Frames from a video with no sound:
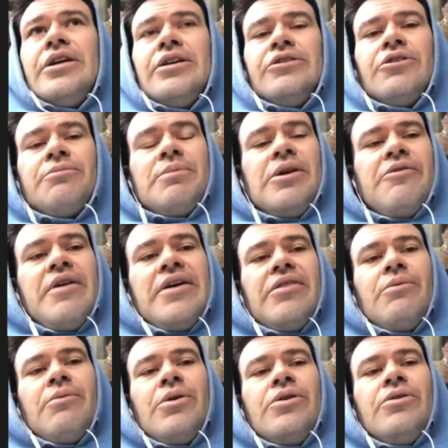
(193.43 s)
took me around
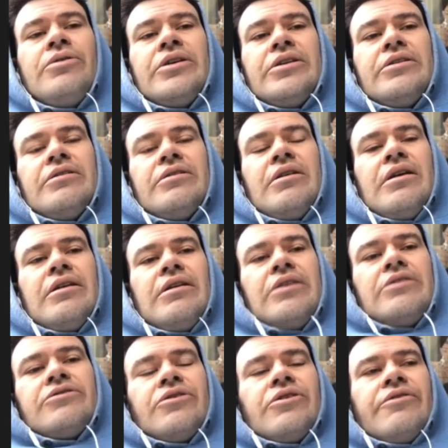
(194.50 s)
the world and
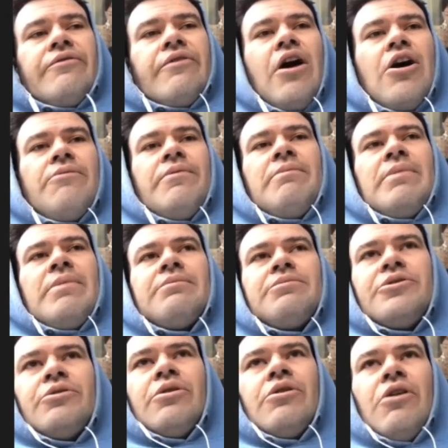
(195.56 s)
sort of opened me up
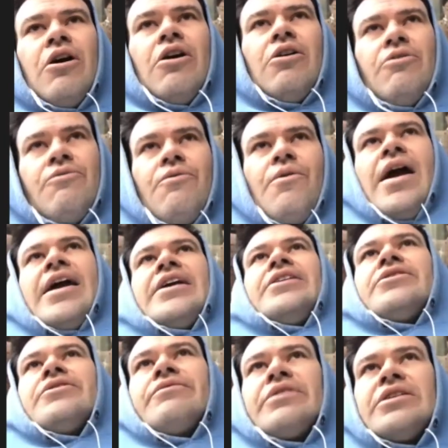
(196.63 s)
to a whole
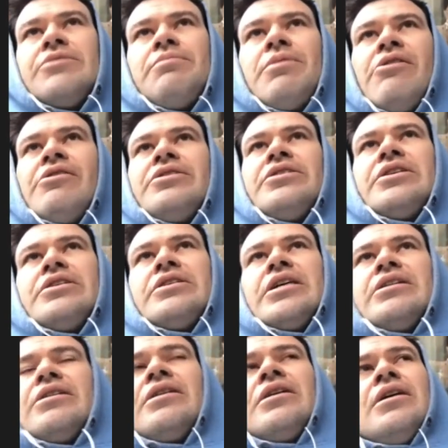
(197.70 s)
range of experiences,
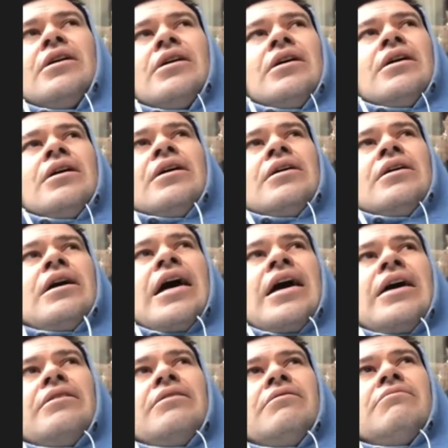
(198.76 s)

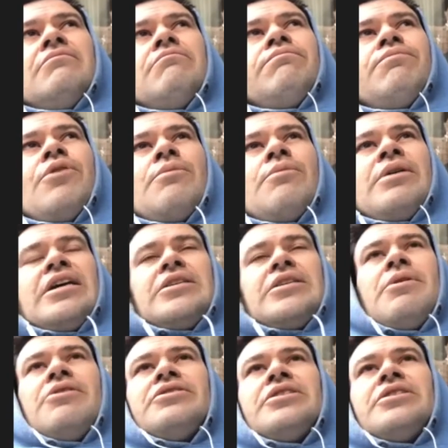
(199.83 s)
and probably
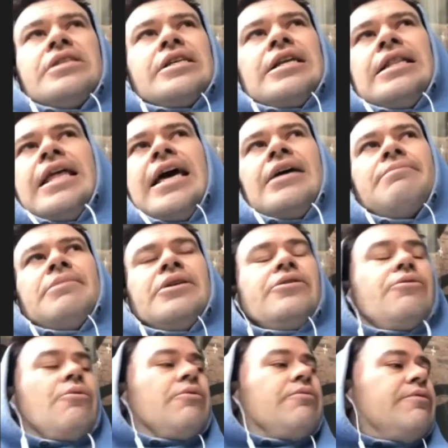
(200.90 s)
experiences that allowed me to
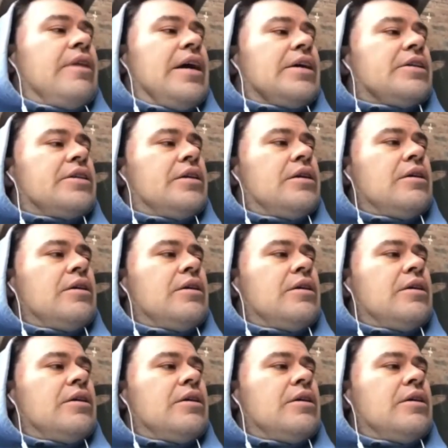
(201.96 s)
reflect